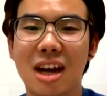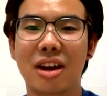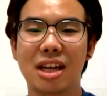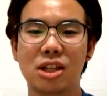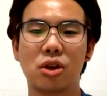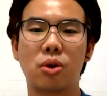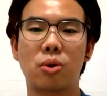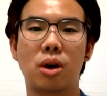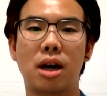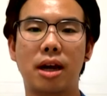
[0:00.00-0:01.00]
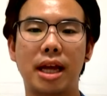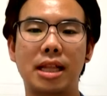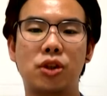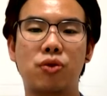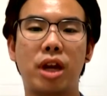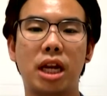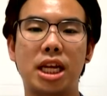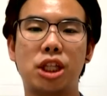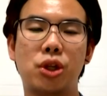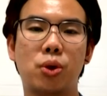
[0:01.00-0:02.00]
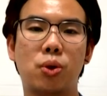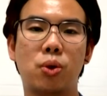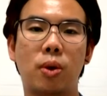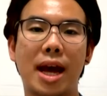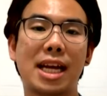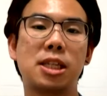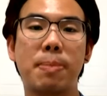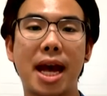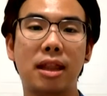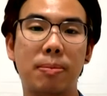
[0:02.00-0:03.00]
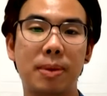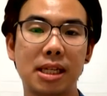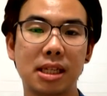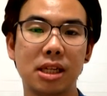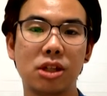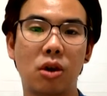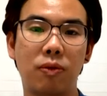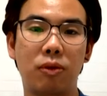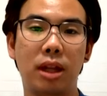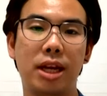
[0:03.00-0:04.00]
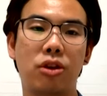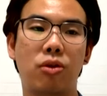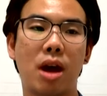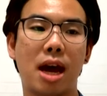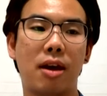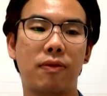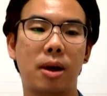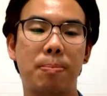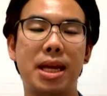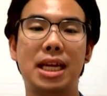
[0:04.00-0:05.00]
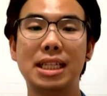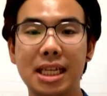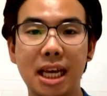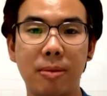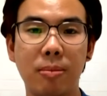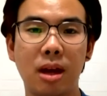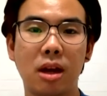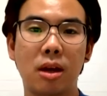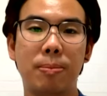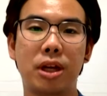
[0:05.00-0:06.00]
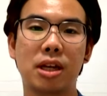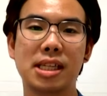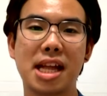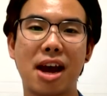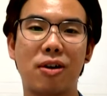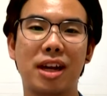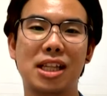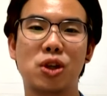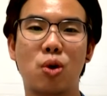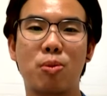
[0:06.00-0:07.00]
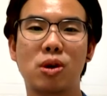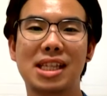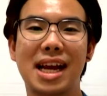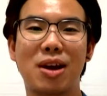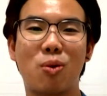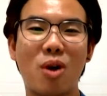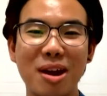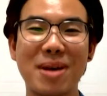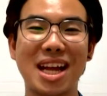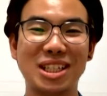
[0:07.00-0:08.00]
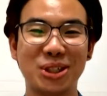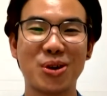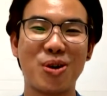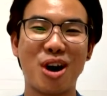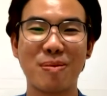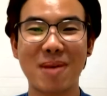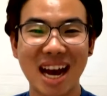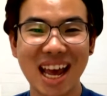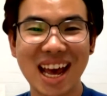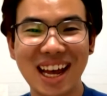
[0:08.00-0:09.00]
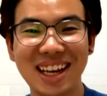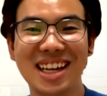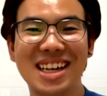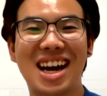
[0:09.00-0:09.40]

Okay, so it's really to expand the business, hopefully to have a bigger team, because now it's almost like a one-man show on my end,